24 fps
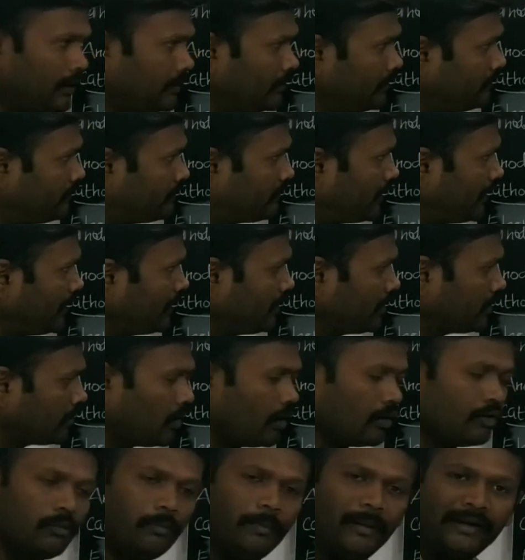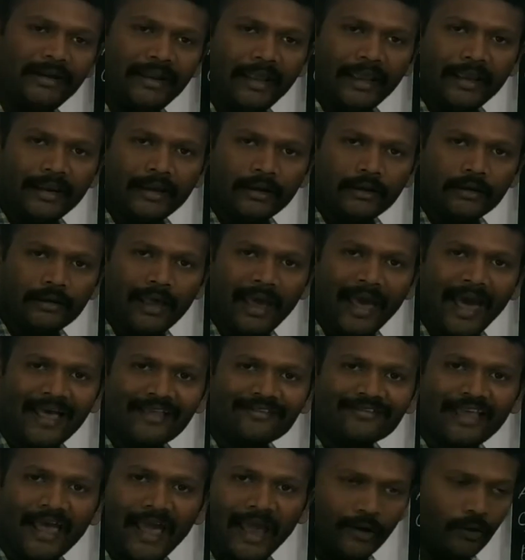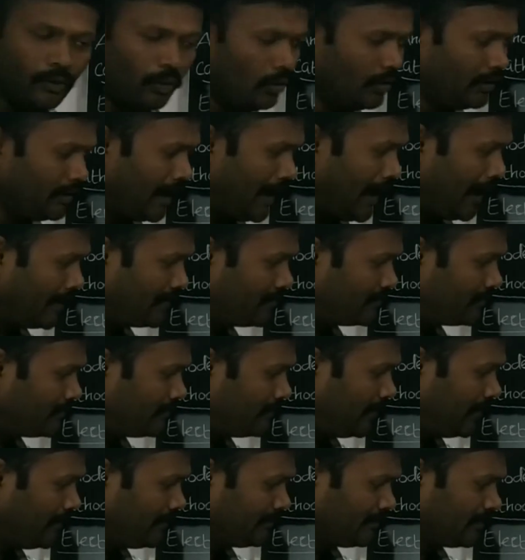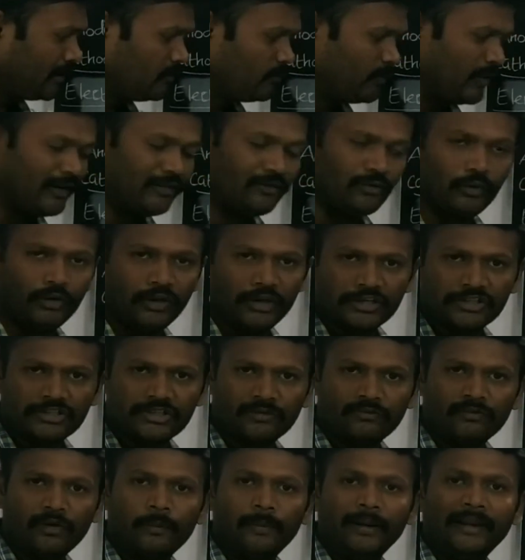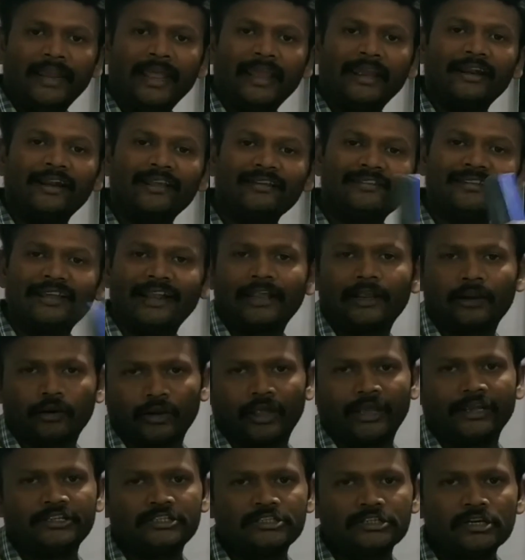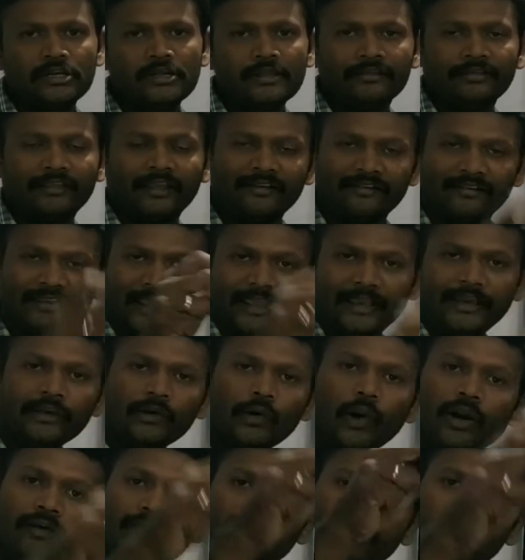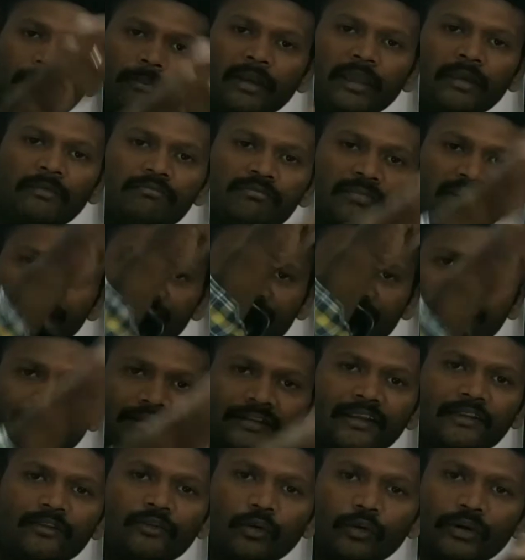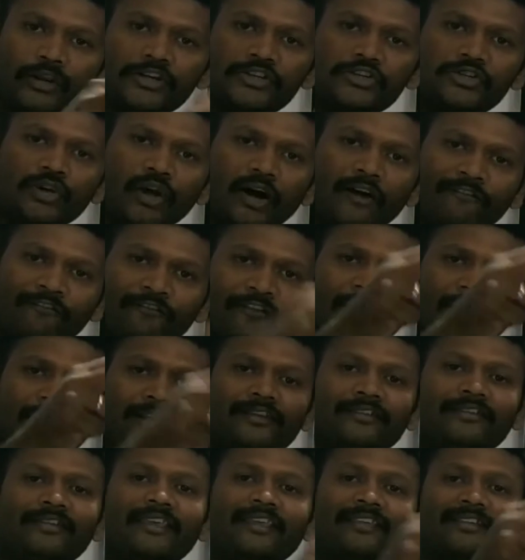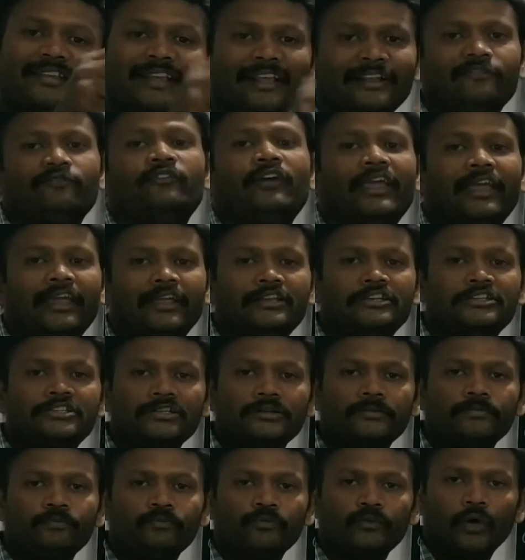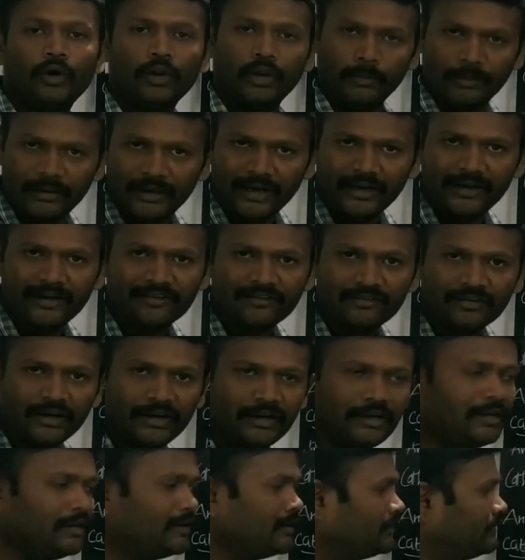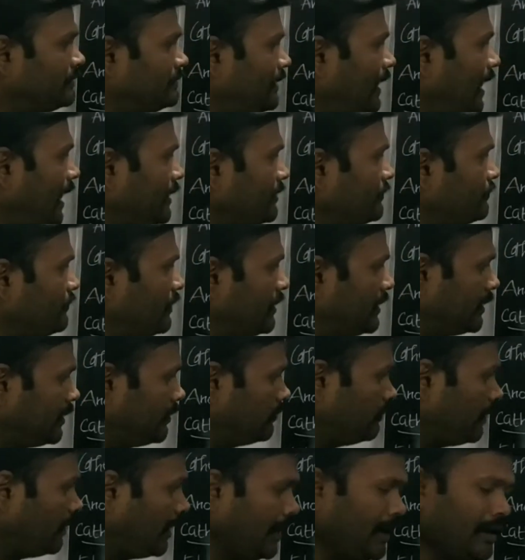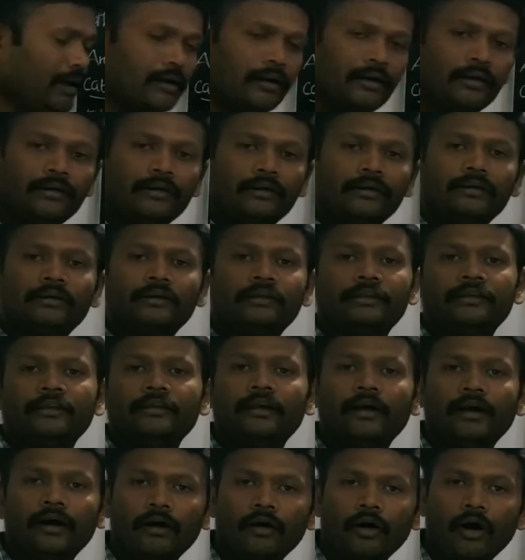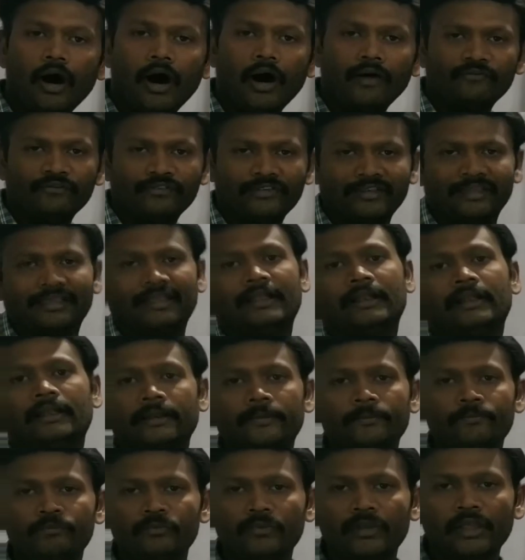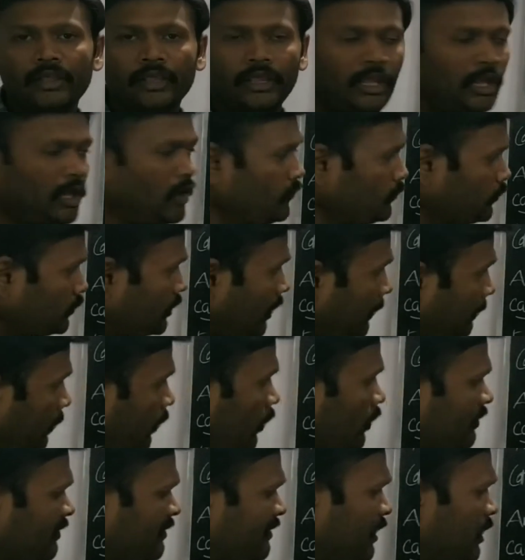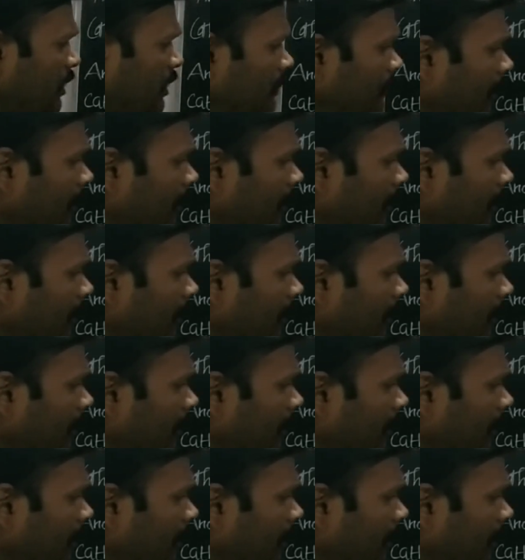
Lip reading: zinc rod will be taken as anode and zinc sulfate solution will be taken as electrolyte. The zinc rod will be immersed in the solution of zinc sulfate. Are you able to understand? That will give a half cell. If suppose there will